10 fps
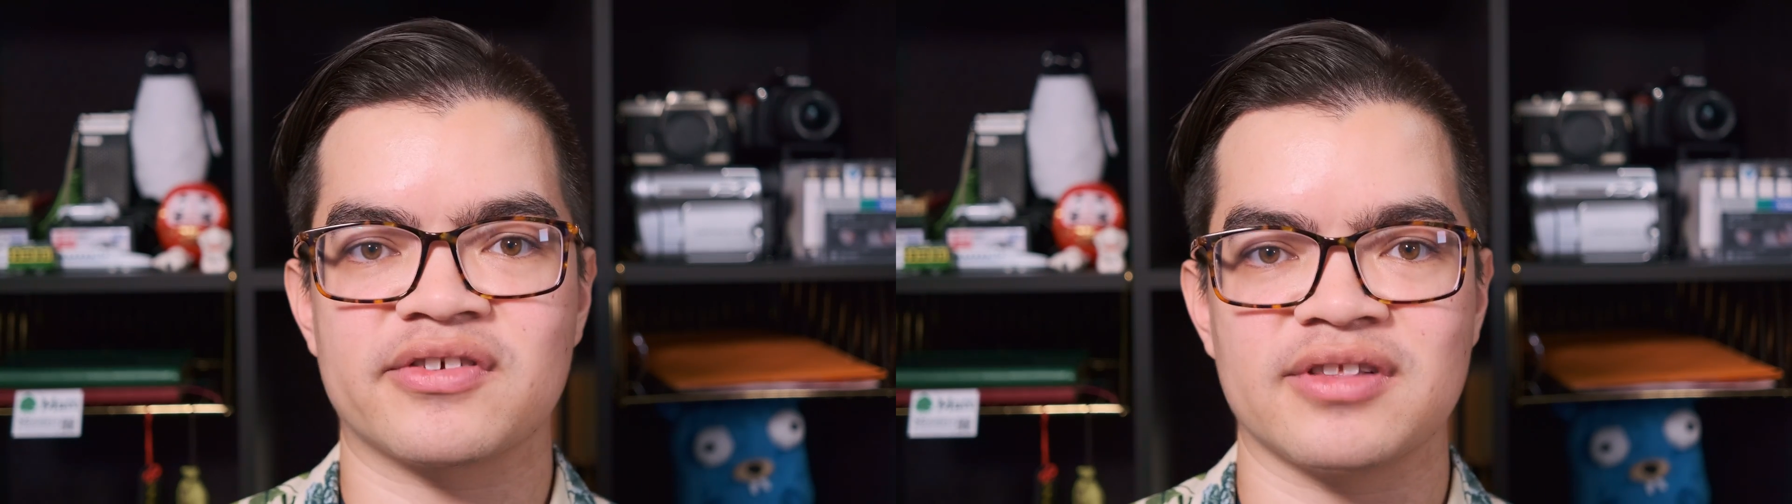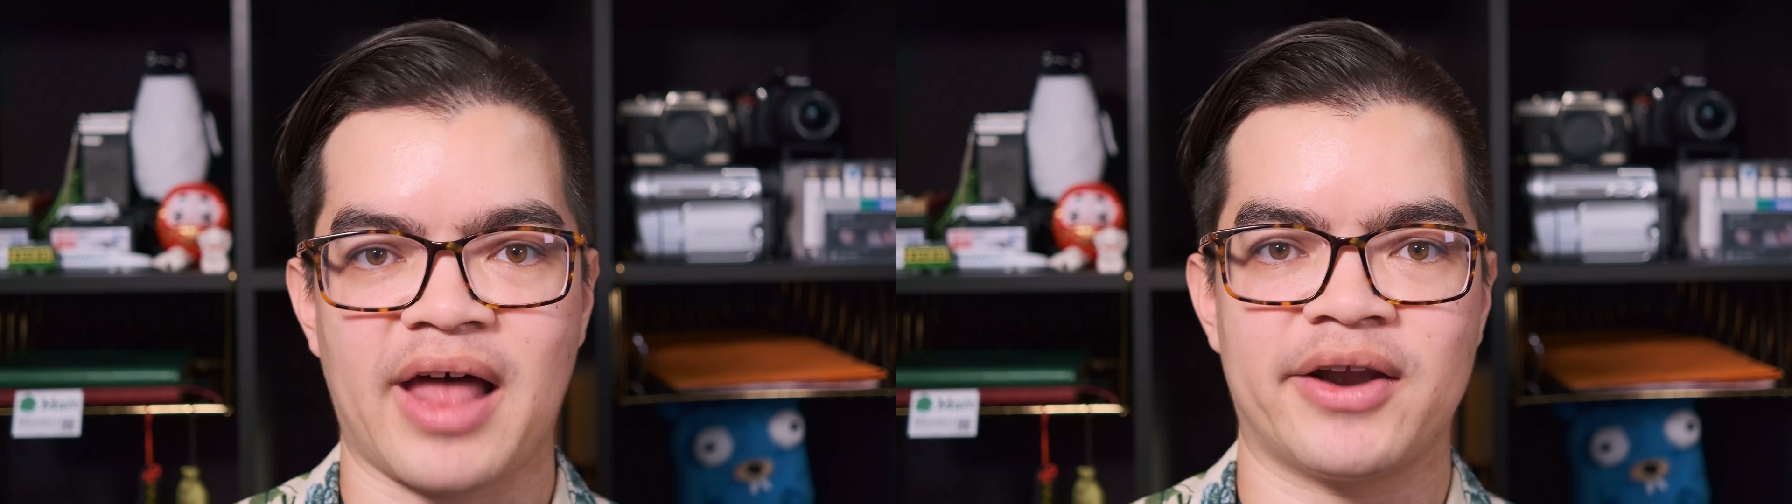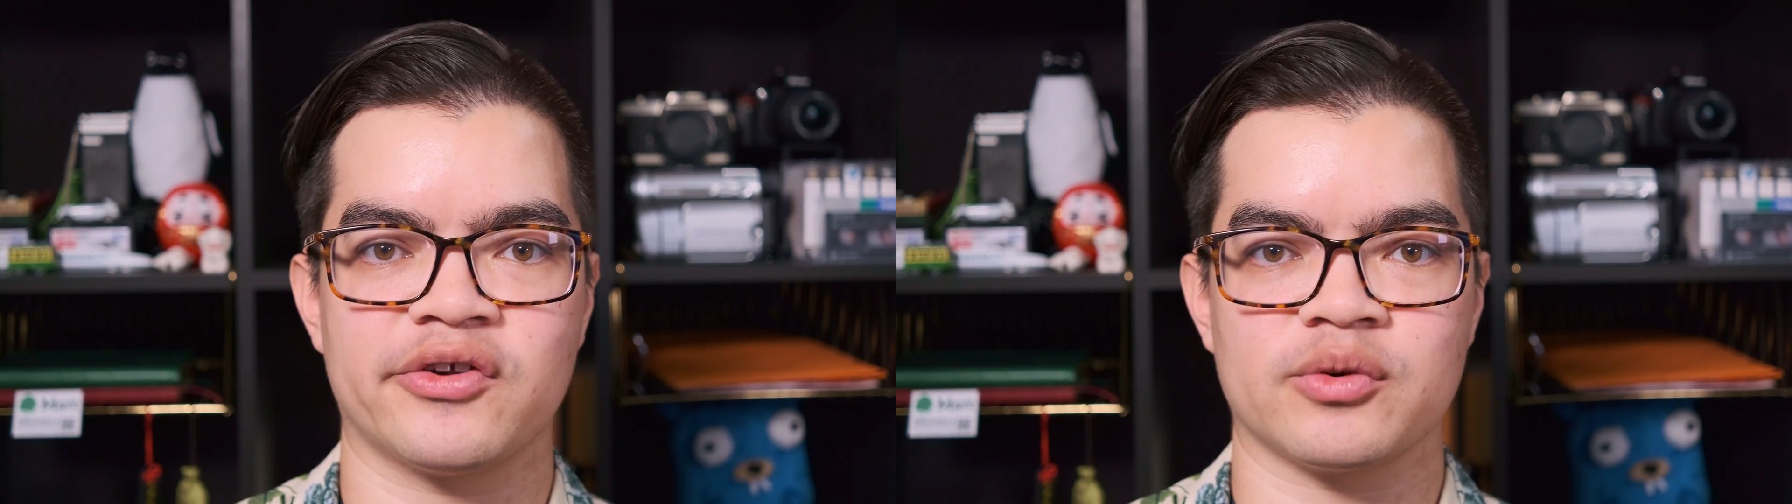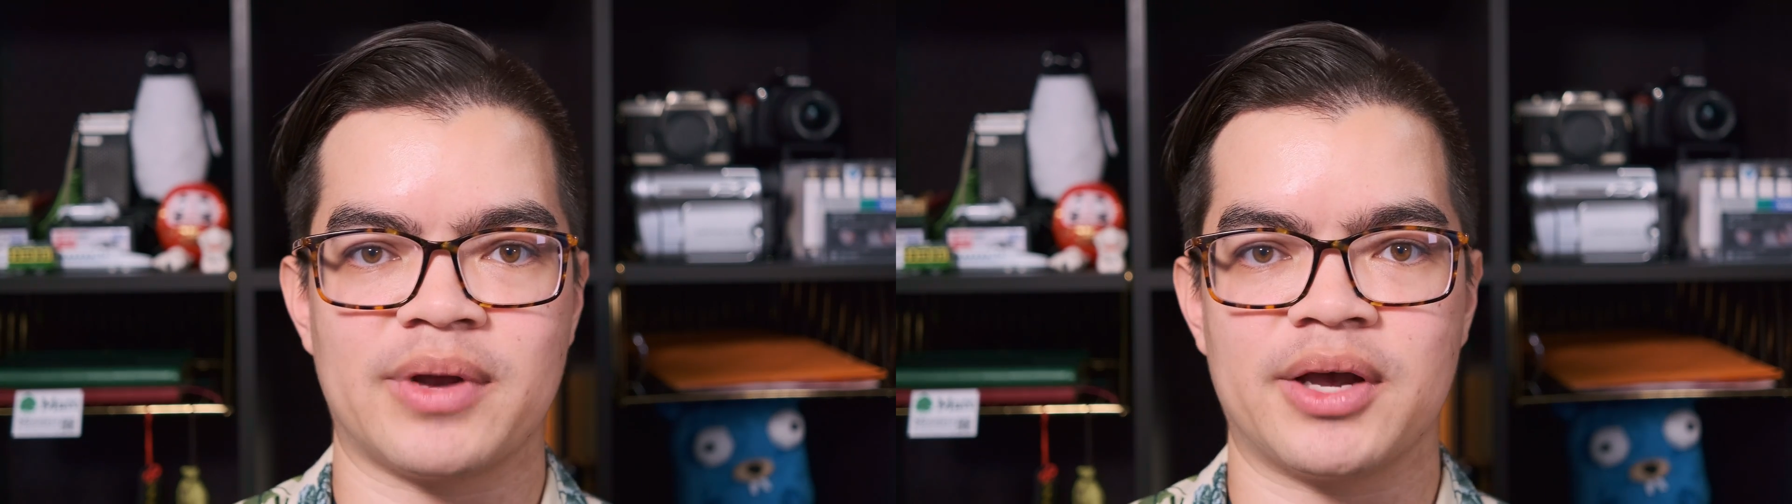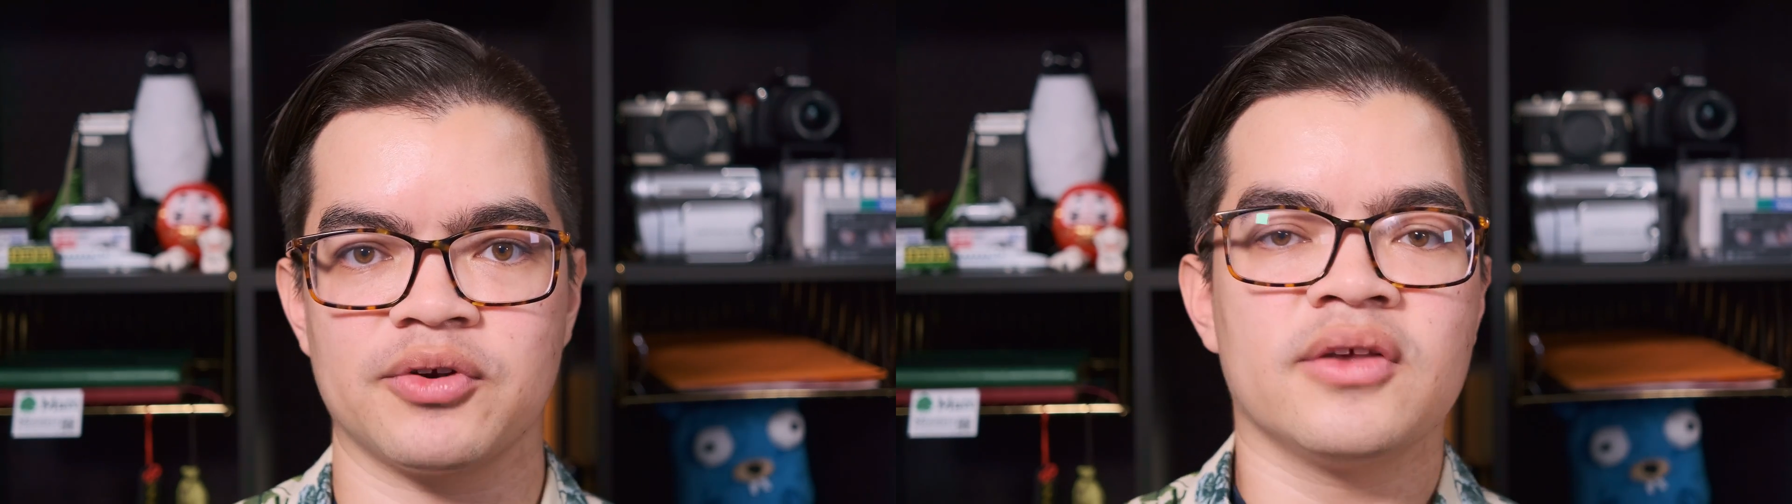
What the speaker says: sliders around.